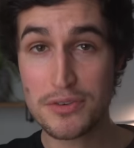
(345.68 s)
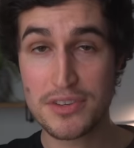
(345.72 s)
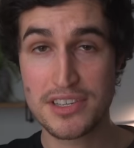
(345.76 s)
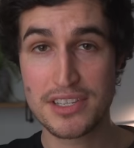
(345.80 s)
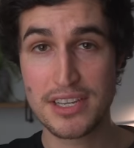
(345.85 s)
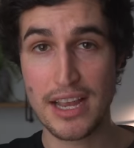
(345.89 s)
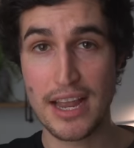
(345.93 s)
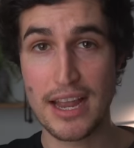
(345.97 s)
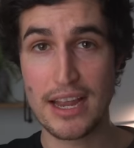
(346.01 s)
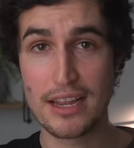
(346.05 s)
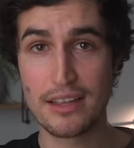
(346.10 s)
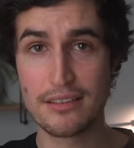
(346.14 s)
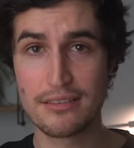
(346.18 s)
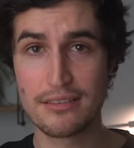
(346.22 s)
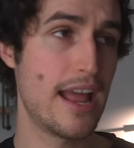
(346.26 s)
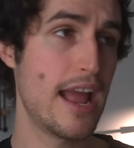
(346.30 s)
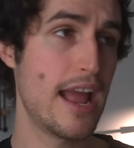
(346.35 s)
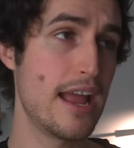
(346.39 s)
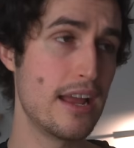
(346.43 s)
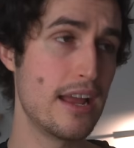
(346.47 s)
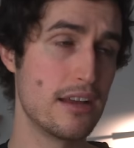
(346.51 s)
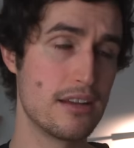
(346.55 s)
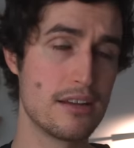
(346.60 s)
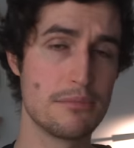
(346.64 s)
you say,
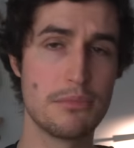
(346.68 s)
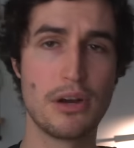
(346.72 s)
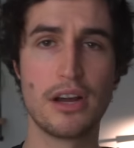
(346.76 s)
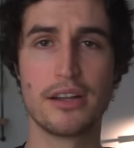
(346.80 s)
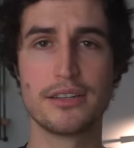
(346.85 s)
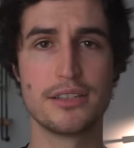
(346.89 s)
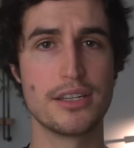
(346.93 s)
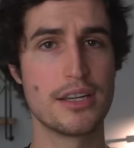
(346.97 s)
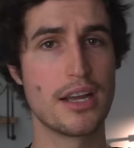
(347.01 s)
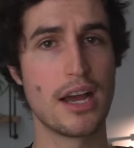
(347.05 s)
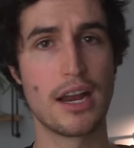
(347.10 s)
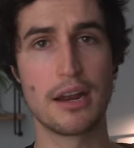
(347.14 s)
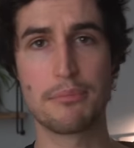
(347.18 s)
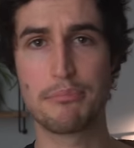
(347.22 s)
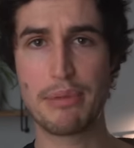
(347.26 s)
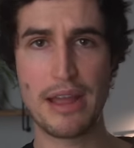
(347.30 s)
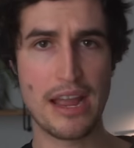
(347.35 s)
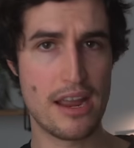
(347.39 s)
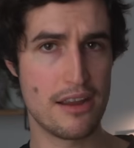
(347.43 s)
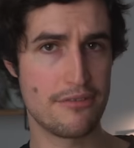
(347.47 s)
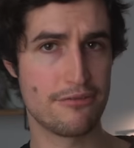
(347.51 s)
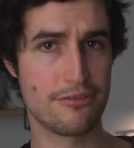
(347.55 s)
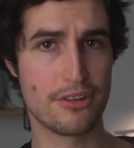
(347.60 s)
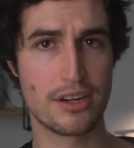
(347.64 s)
hey, come on, you gotta
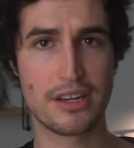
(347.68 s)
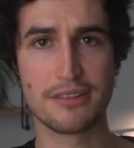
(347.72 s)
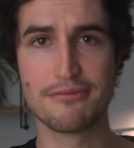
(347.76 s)
pay for